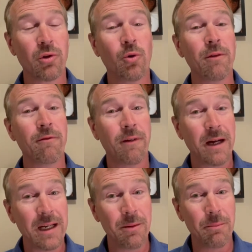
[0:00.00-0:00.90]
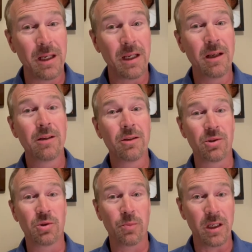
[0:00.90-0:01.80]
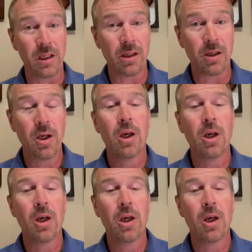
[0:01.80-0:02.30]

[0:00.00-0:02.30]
who invited me to speak.